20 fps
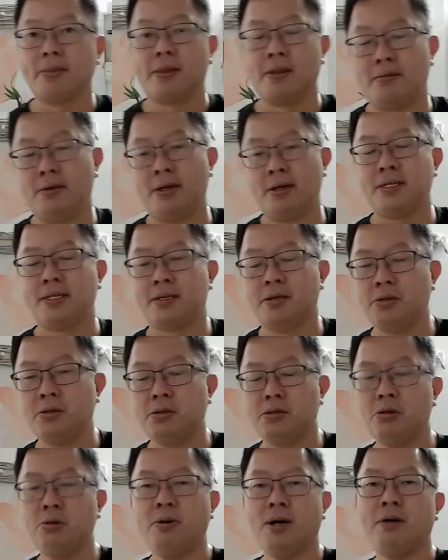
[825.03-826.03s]
Right, so to
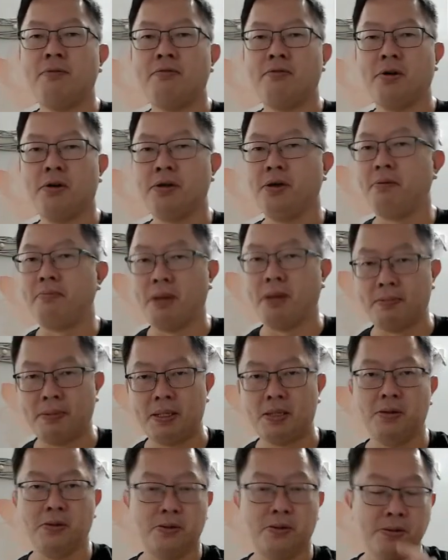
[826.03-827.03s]
do well for your paper
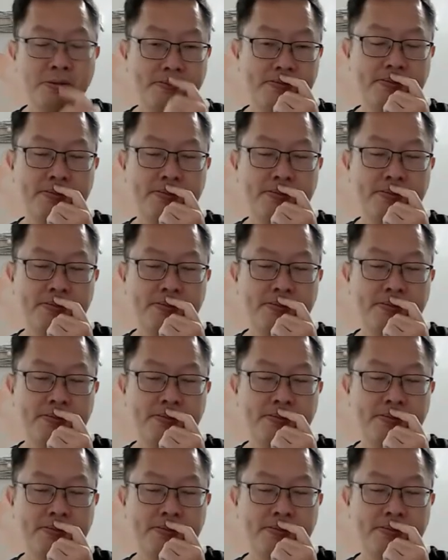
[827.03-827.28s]
2,